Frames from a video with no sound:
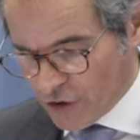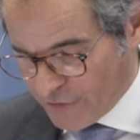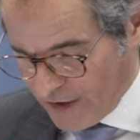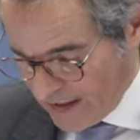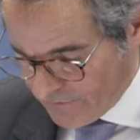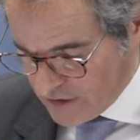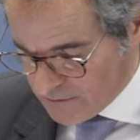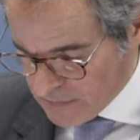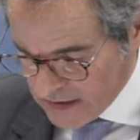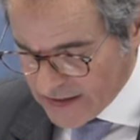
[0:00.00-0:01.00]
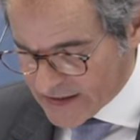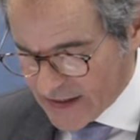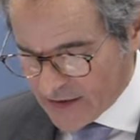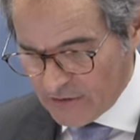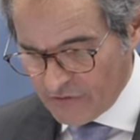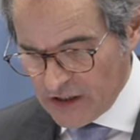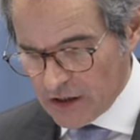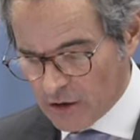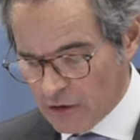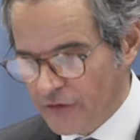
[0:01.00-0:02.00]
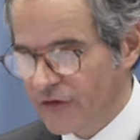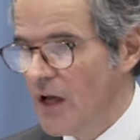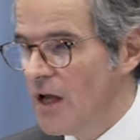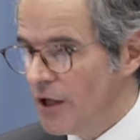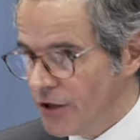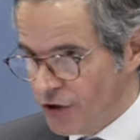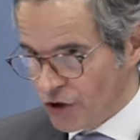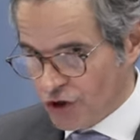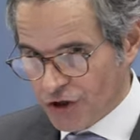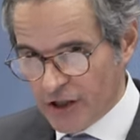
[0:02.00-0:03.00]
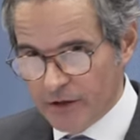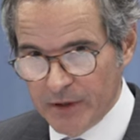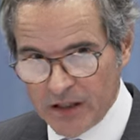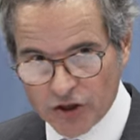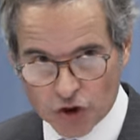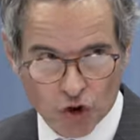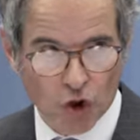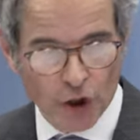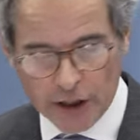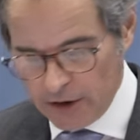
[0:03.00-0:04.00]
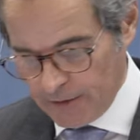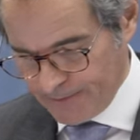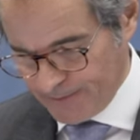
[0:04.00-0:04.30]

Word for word: of heavy military vehicles disturbing the soil,